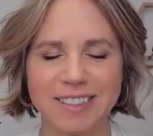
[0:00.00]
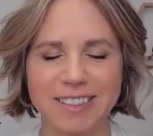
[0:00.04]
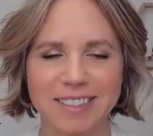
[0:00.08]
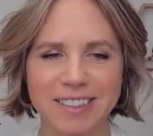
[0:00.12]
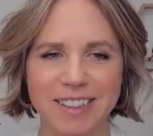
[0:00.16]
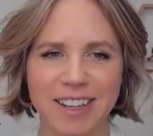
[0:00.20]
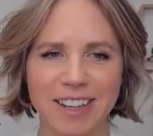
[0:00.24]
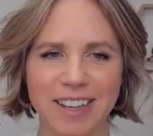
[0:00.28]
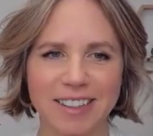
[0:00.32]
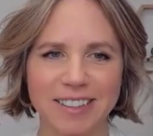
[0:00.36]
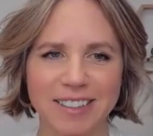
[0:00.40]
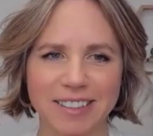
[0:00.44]
do
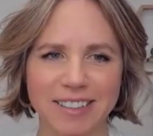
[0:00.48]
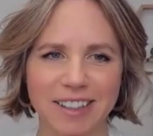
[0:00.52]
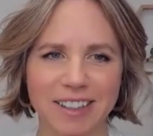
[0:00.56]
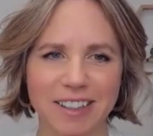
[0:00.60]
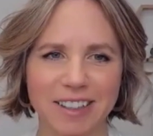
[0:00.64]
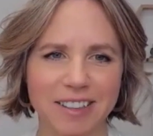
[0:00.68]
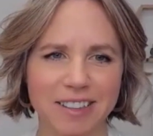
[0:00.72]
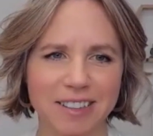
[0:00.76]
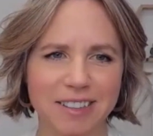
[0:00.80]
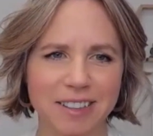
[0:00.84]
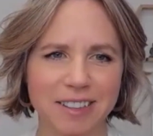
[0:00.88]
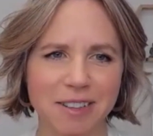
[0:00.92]
the ice
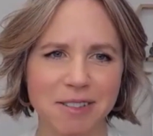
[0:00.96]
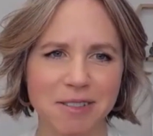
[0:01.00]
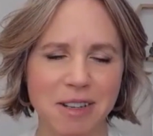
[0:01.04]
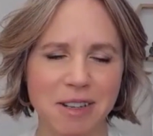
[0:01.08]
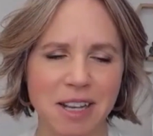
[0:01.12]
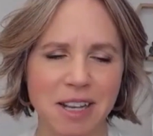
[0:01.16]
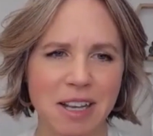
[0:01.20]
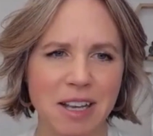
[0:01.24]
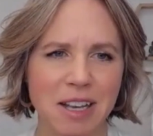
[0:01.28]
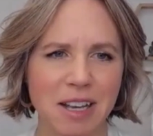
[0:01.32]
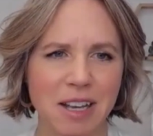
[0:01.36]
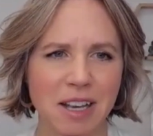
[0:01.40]
hike. So,
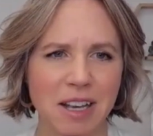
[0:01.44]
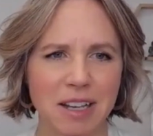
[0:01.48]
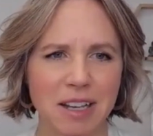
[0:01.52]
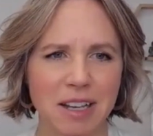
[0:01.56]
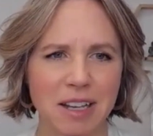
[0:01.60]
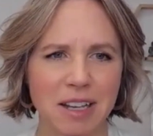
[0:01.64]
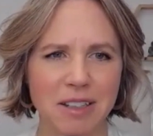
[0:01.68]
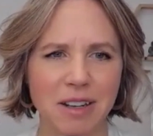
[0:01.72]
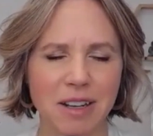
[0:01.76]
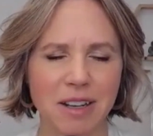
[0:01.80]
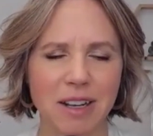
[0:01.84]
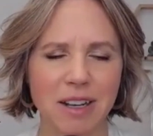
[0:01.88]

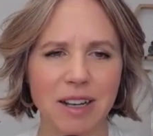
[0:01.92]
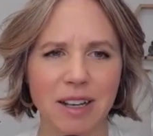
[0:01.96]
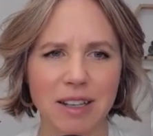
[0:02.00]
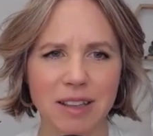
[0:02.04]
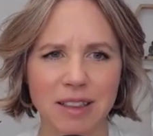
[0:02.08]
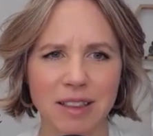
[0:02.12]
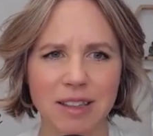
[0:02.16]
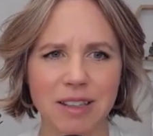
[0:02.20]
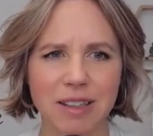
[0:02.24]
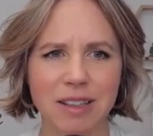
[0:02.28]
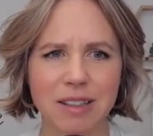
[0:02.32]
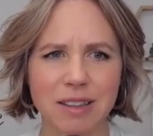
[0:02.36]
you know, I
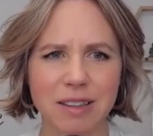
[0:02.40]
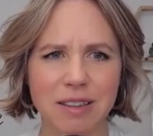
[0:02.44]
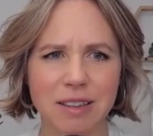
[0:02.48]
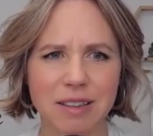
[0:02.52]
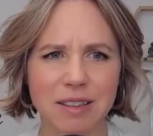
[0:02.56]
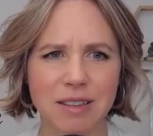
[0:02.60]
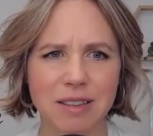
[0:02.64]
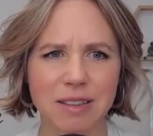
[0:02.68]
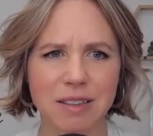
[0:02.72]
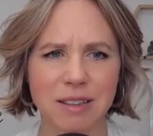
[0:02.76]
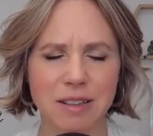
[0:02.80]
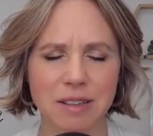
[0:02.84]
think
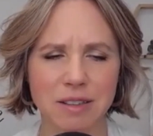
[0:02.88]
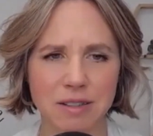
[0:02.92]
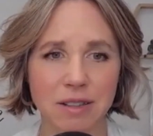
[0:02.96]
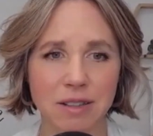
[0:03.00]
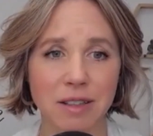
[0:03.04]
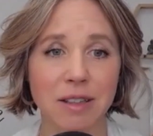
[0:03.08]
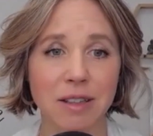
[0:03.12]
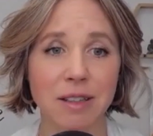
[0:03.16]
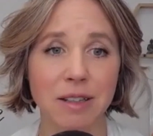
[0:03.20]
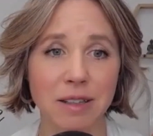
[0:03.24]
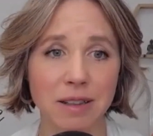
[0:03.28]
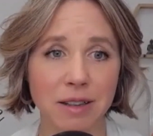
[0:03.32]

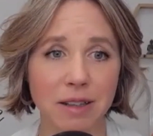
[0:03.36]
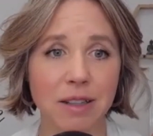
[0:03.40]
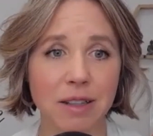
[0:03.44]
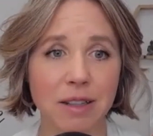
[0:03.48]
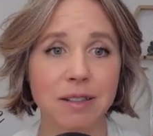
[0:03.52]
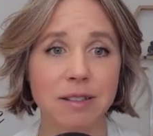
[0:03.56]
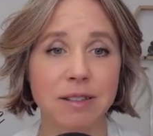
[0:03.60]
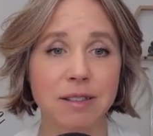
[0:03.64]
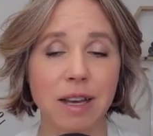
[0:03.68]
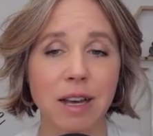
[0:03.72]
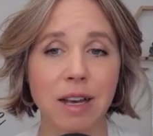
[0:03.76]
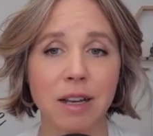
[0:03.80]
and
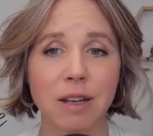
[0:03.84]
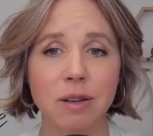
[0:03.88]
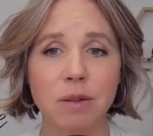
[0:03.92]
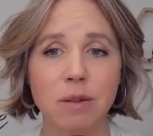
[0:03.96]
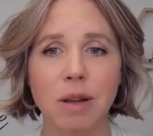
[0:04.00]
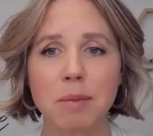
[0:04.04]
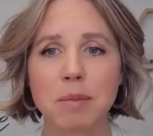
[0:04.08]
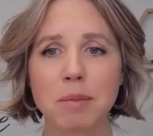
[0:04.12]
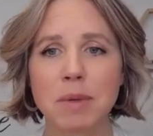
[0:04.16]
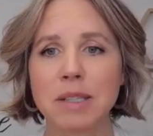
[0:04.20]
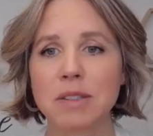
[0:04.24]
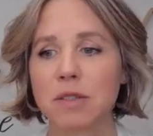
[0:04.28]
is that
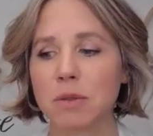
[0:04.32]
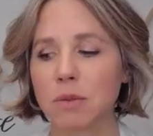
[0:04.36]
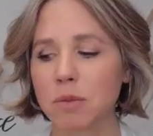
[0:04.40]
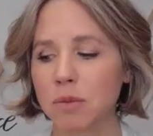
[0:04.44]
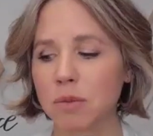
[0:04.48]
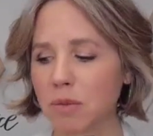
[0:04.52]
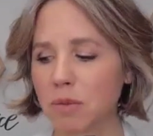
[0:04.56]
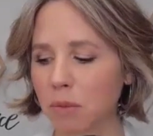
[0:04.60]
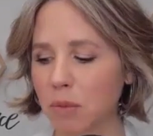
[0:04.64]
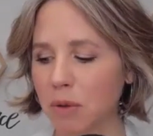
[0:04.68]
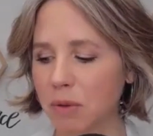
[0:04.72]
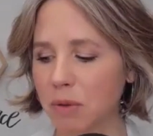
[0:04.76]
I mean,
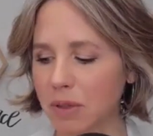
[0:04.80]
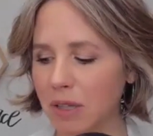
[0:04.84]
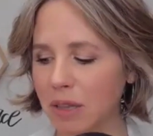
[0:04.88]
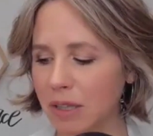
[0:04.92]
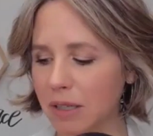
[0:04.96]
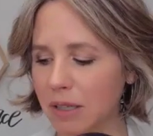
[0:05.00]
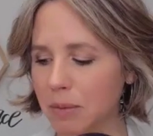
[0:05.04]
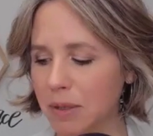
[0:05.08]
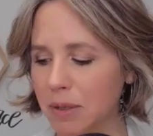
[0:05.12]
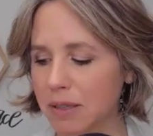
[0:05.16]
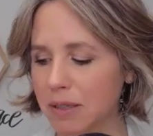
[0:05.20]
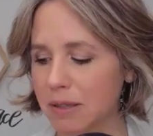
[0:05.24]
so when we
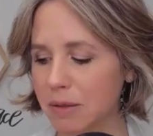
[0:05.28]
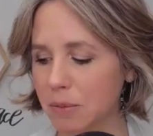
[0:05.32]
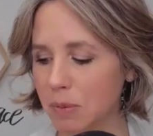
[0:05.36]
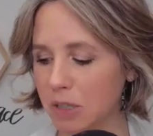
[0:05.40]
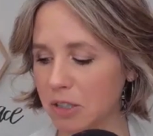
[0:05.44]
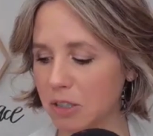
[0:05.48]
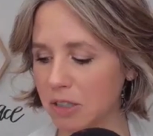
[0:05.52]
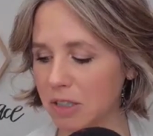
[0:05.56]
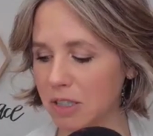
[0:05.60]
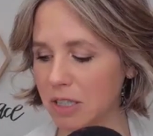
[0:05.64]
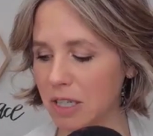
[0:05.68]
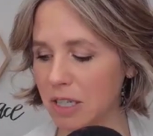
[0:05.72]
think about the
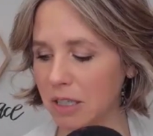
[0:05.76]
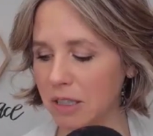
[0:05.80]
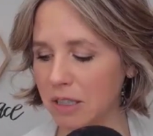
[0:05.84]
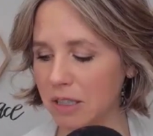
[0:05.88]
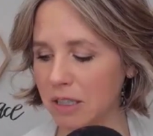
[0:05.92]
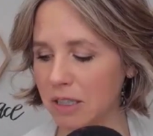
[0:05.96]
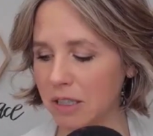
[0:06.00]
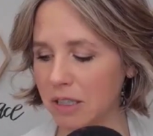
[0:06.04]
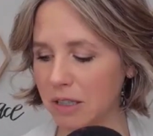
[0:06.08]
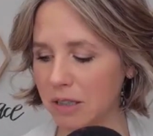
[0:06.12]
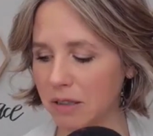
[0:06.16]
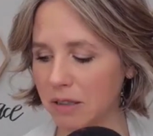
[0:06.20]
special
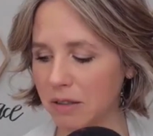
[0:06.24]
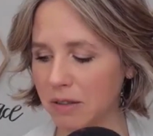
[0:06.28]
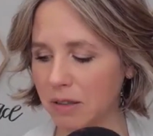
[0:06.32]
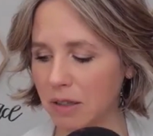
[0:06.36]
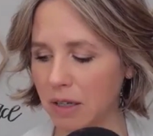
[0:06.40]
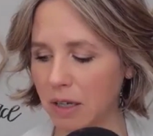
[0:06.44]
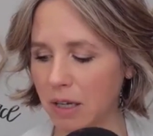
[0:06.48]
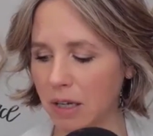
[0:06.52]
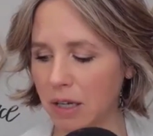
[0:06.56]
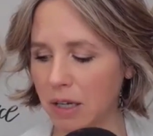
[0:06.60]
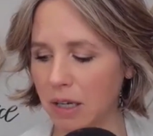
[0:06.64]
challenges,